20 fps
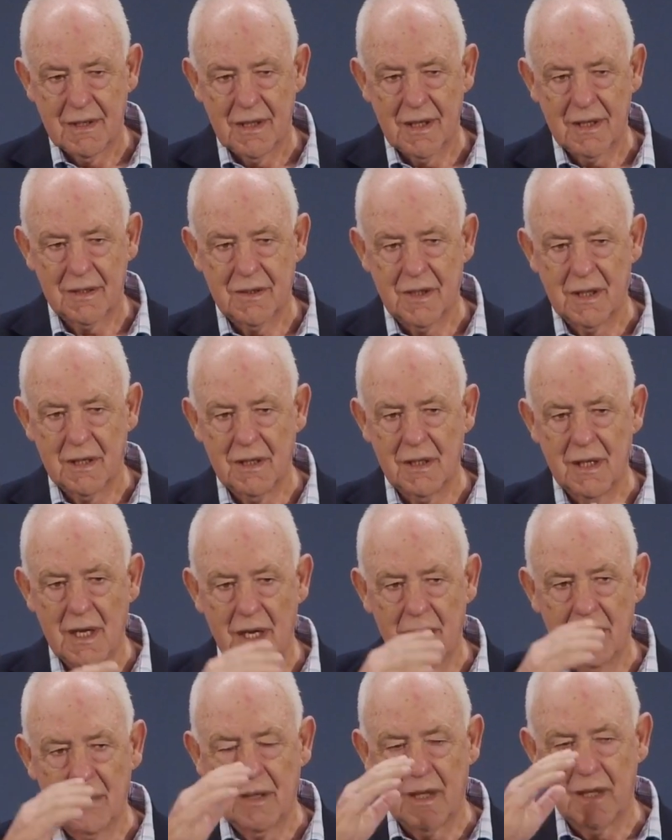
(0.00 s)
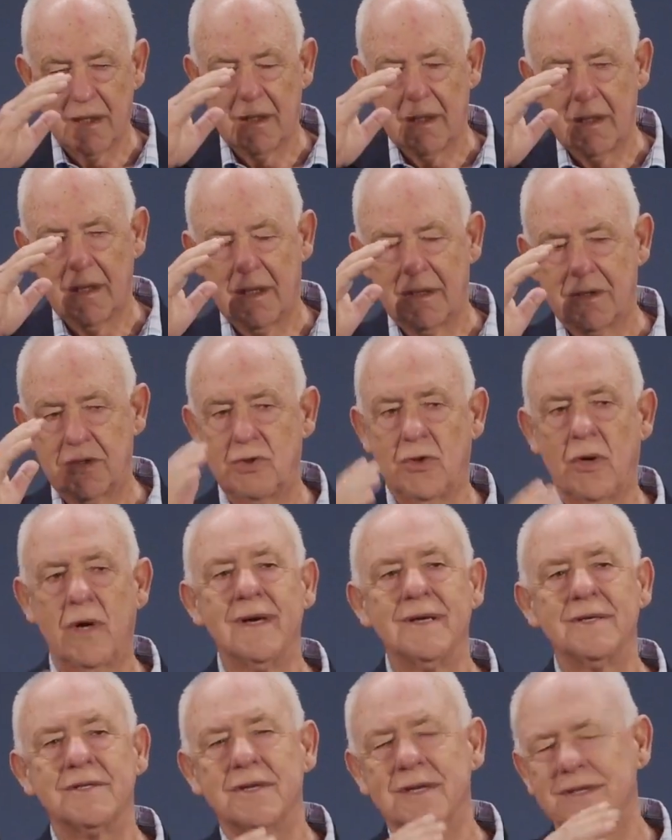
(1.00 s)
A
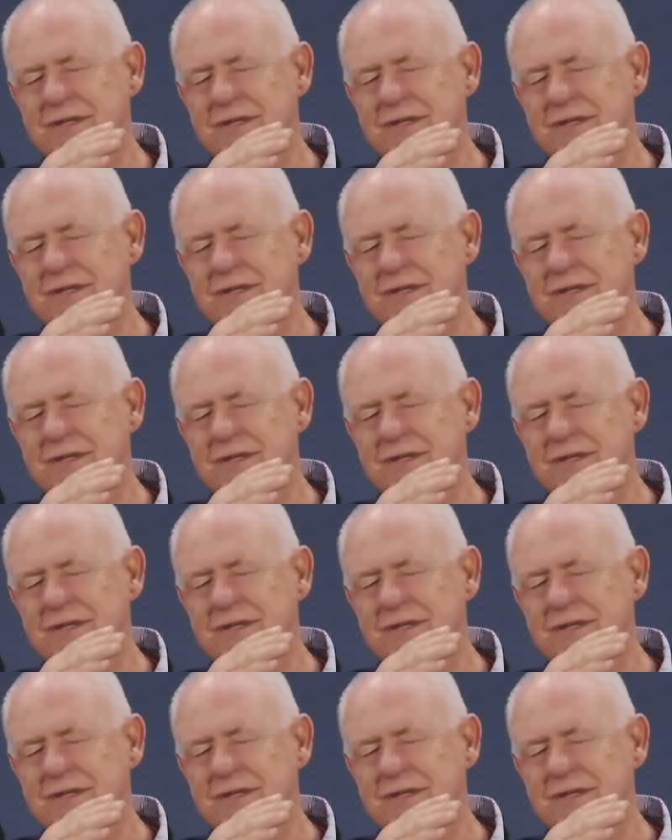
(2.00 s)
choice, a